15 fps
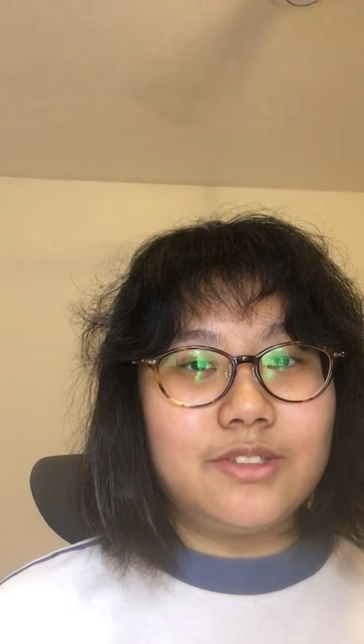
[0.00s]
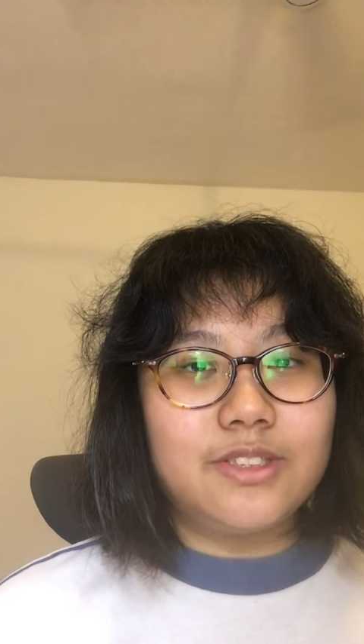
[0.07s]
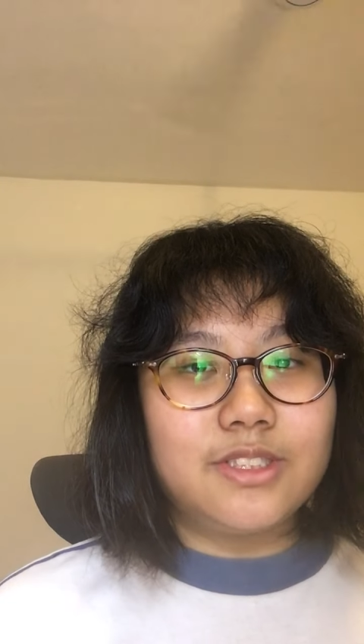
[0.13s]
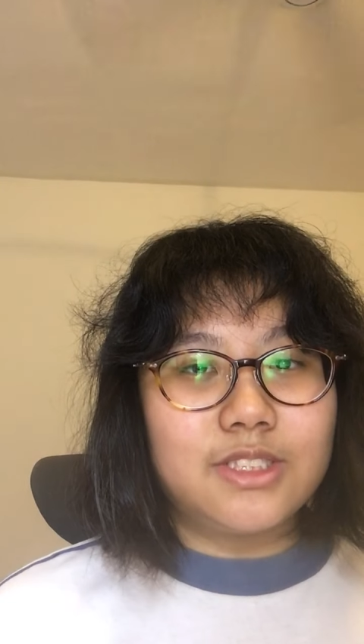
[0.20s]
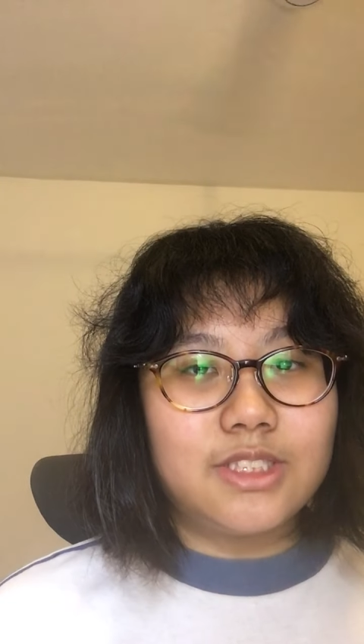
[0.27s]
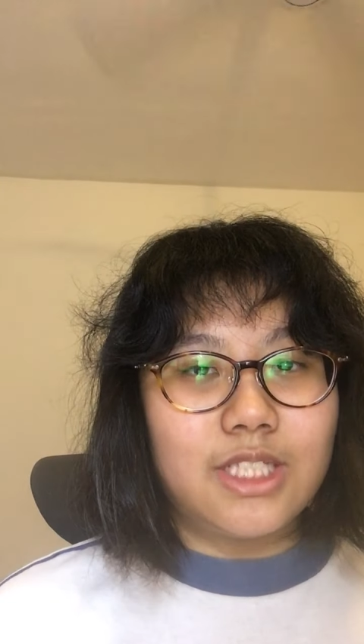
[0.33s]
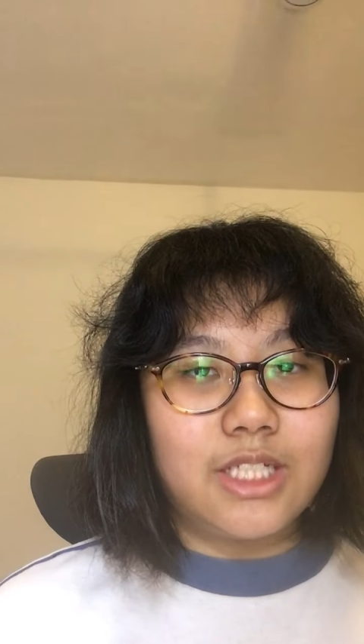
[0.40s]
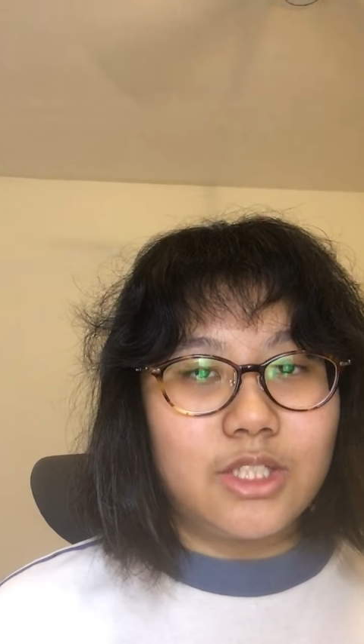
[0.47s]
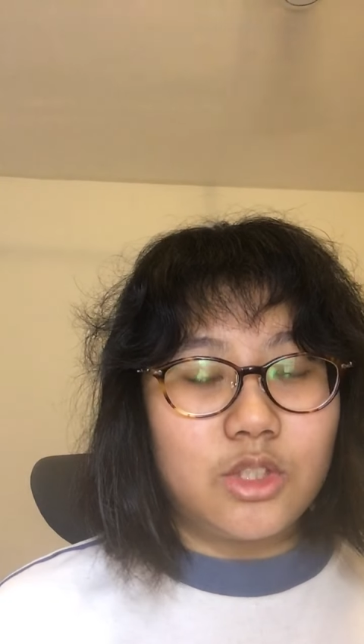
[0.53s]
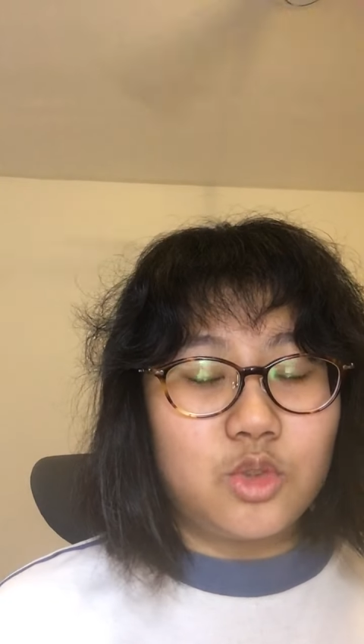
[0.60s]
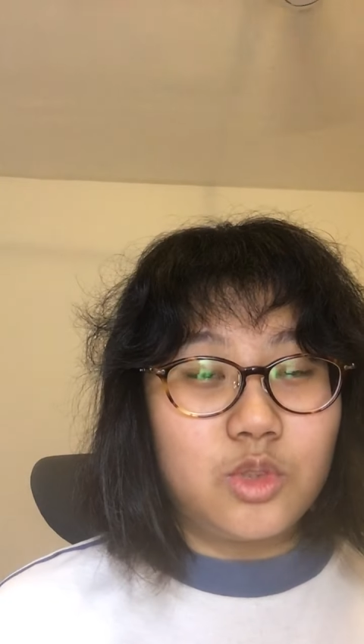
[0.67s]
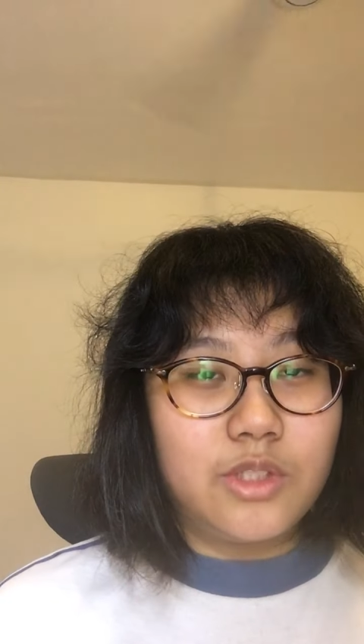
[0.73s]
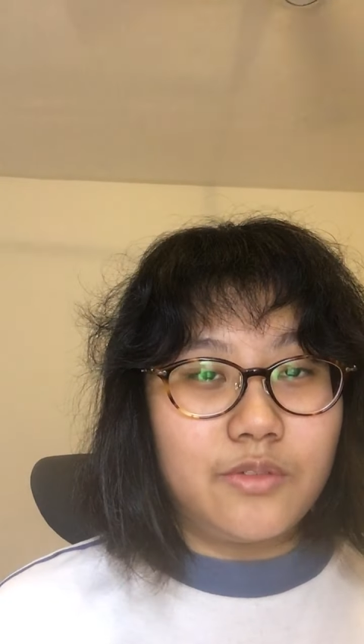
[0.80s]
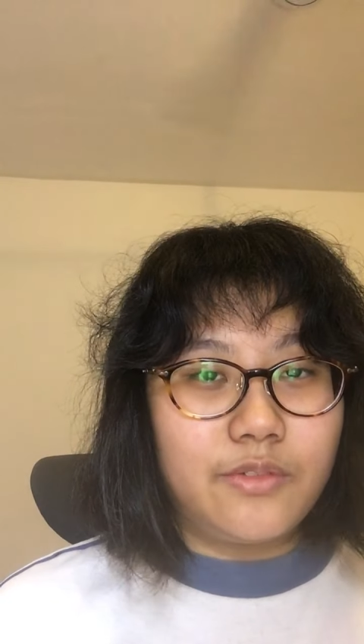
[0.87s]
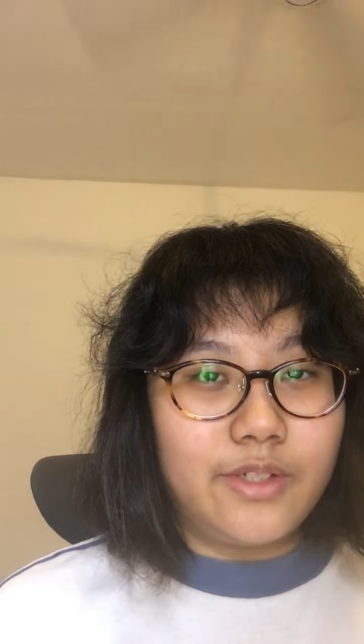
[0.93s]
going to start the
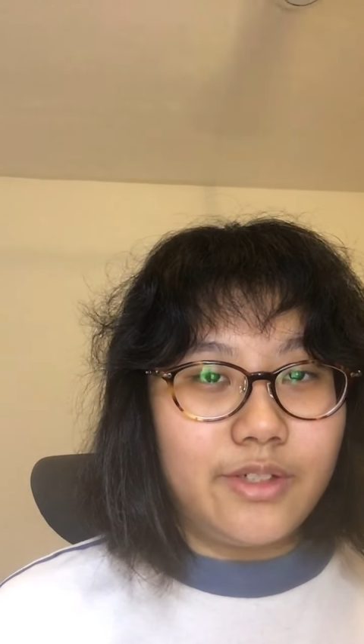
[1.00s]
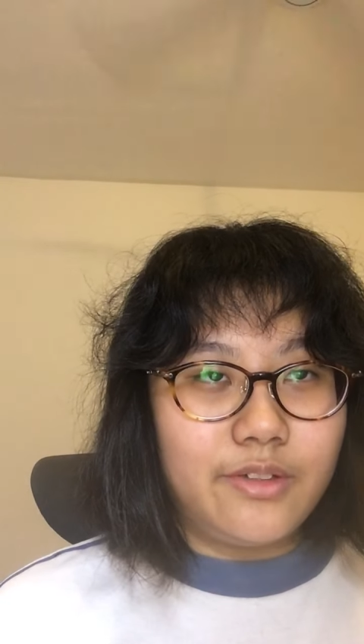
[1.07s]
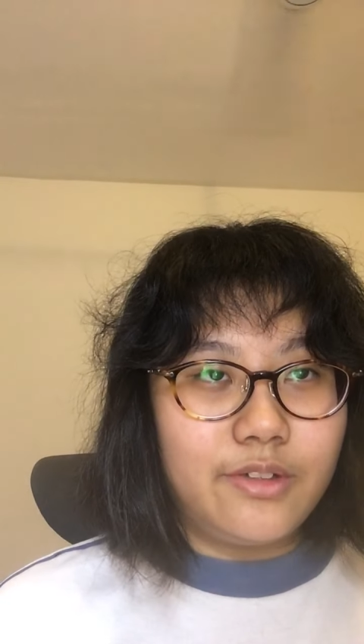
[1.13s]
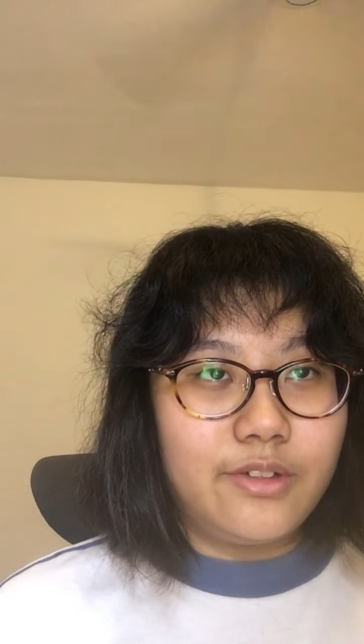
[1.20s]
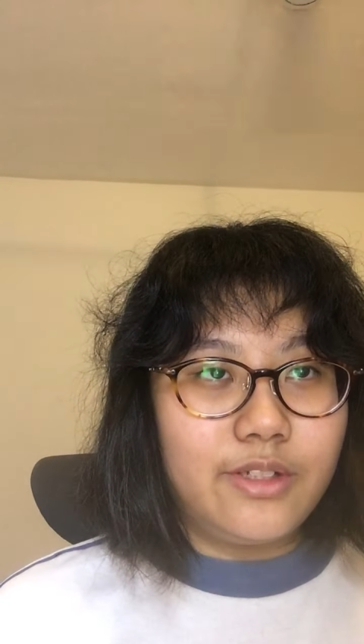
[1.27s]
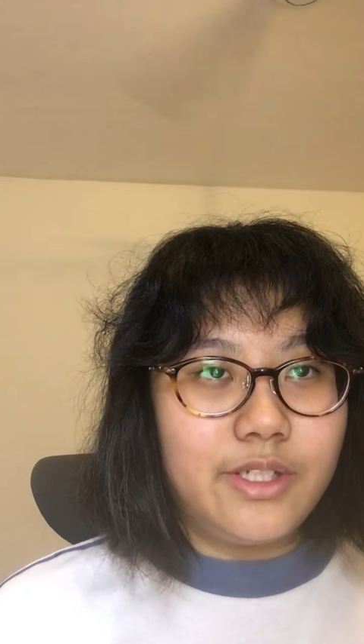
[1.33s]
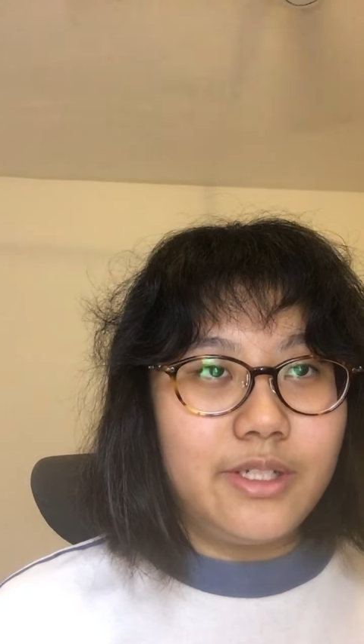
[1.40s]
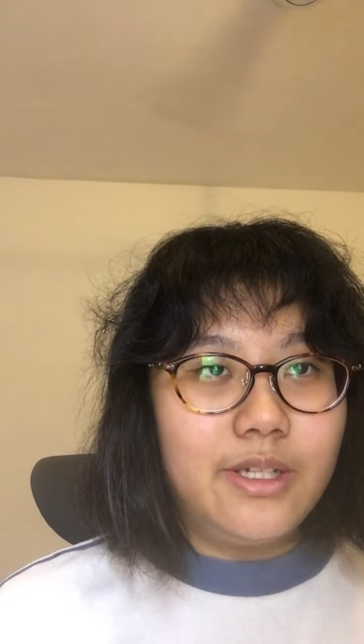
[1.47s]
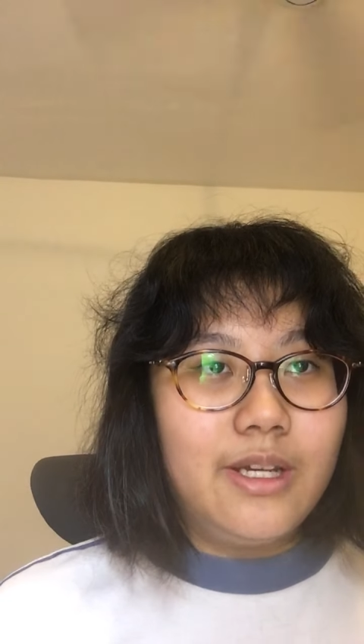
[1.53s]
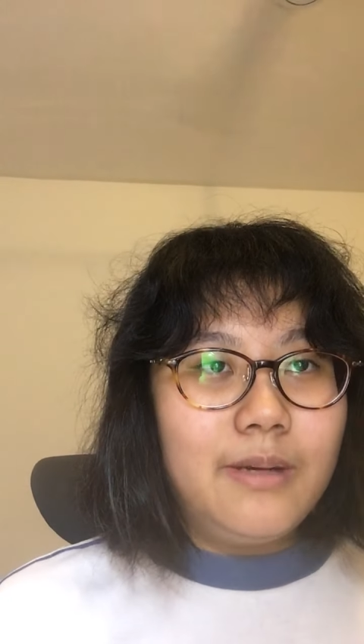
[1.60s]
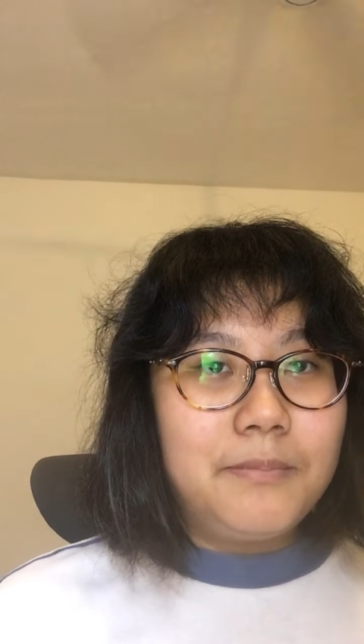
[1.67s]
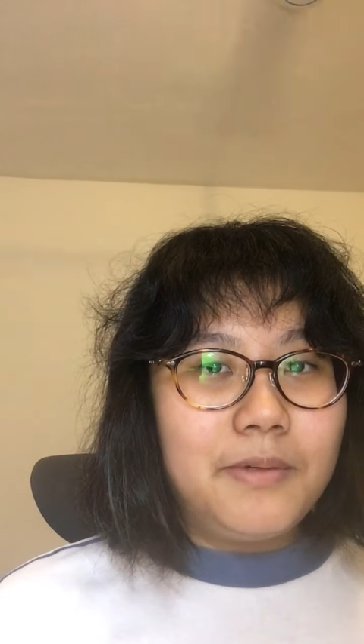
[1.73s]
12th grade early.